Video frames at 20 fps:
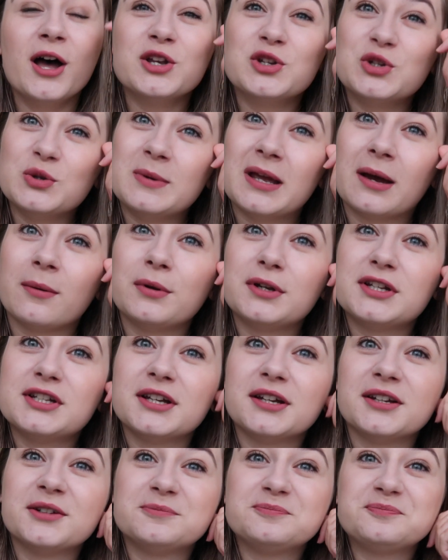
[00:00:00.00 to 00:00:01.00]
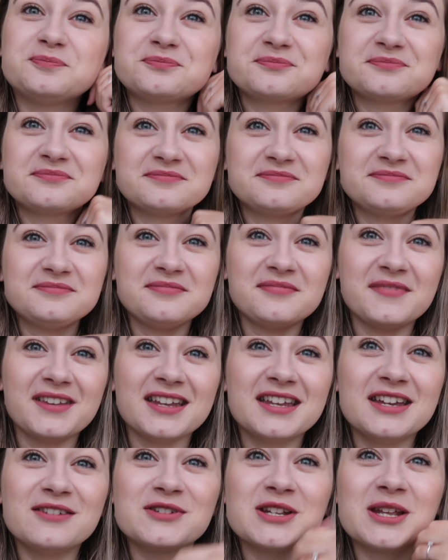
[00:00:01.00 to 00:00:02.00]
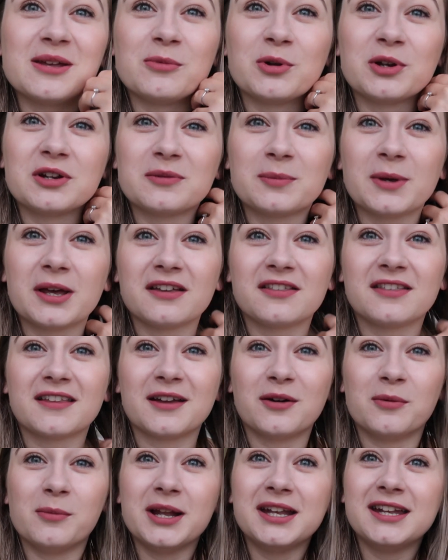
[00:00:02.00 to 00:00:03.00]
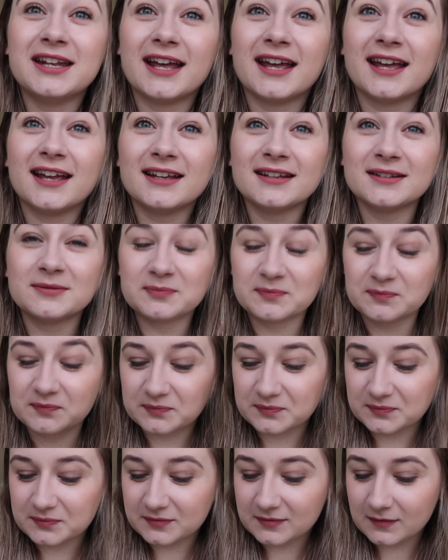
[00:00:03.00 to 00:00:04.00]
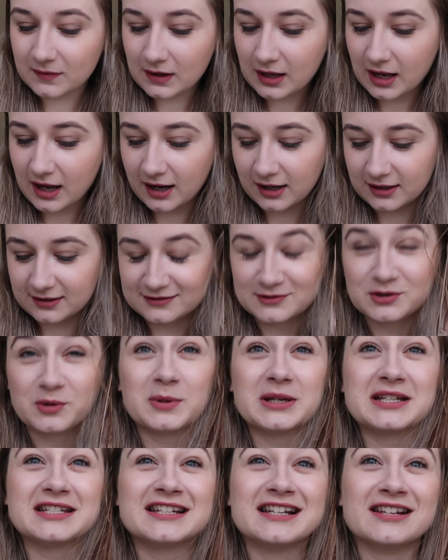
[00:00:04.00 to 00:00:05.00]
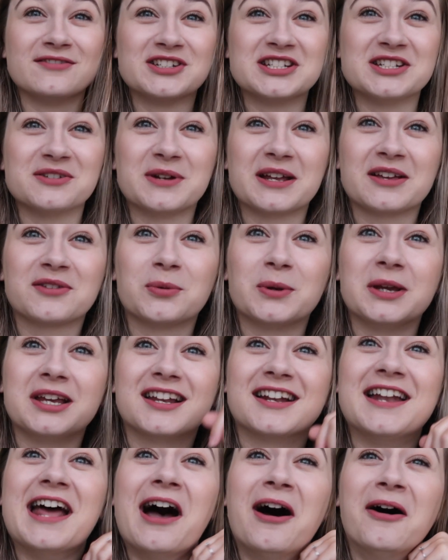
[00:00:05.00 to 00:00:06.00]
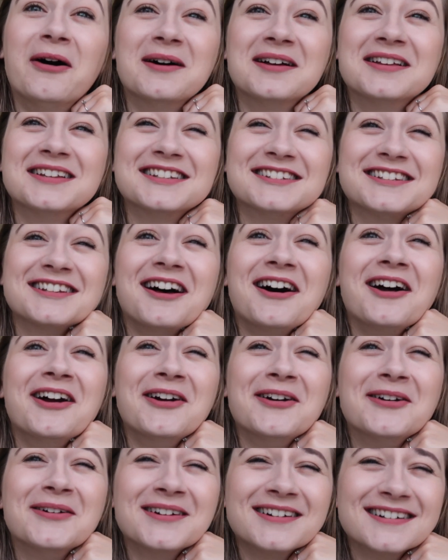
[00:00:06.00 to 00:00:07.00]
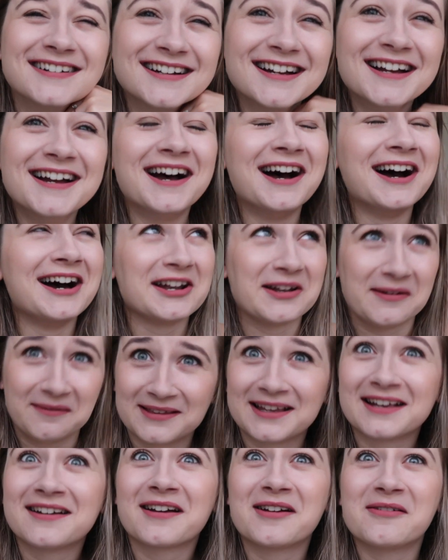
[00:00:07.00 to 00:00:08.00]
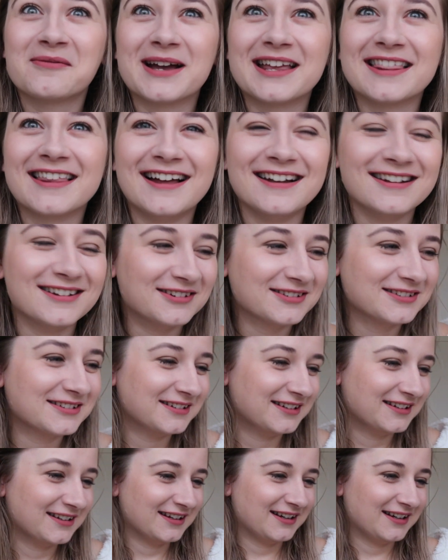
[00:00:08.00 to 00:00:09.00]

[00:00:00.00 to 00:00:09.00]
to be able to give to him on his birthday on Monday. And it's not being delivered till next week now, so I don't think I can wait that long.